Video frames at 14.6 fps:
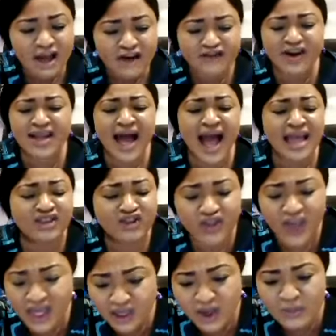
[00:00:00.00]
Father, I
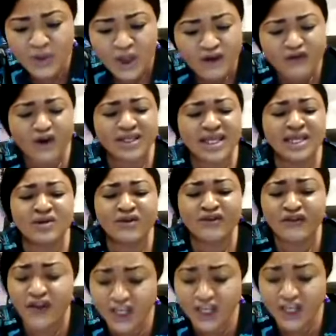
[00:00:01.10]
thank him for the
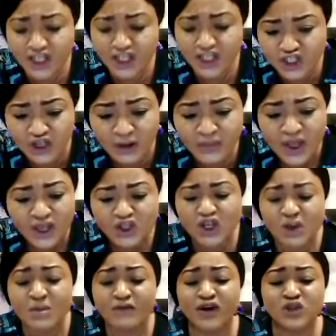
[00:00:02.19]
innovation. Some
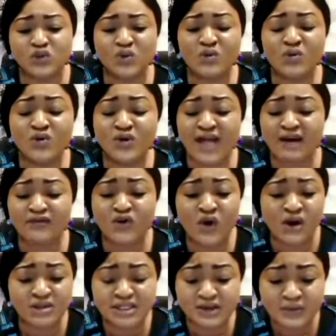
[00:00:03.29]
of us, we would have
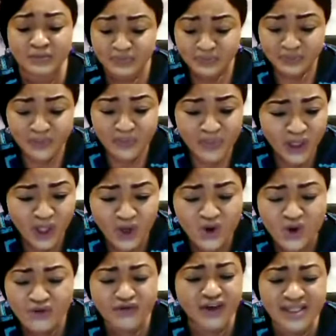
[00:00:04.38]
gone to
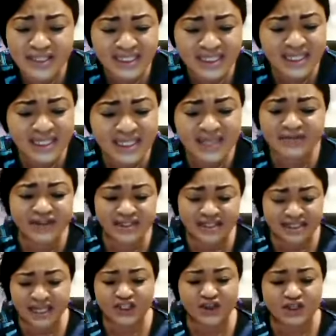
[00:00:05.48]
look for TV
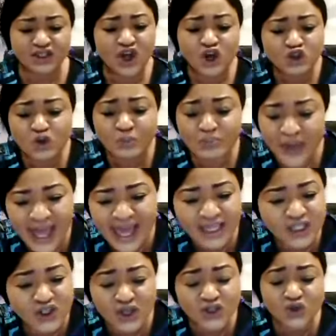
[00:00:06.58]
stations to pay
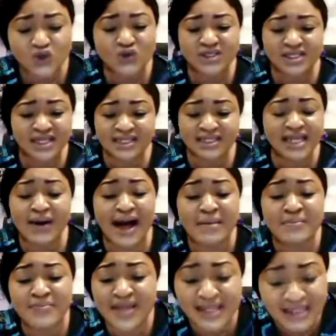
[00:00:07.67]
just to sit down
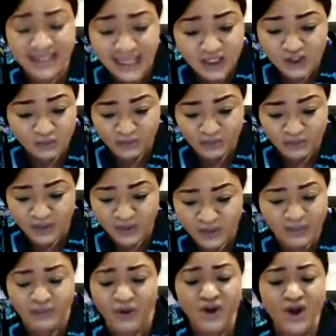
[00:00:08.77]
and minister to people.